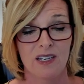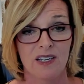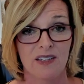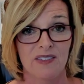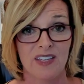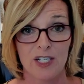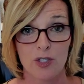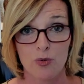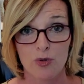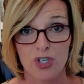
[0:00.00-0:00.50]

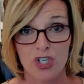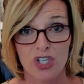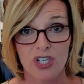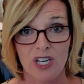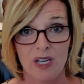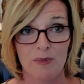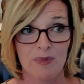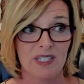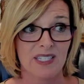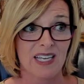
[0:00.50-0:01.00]
That's what
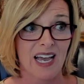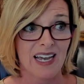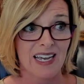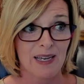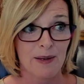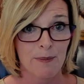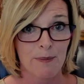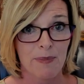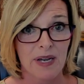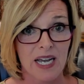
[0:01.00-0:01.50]
shame is. I
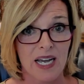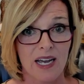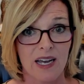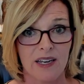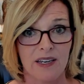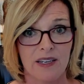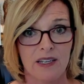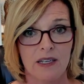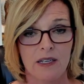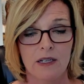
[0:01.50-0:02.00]
am
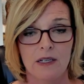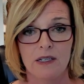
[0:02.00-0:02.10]
bad.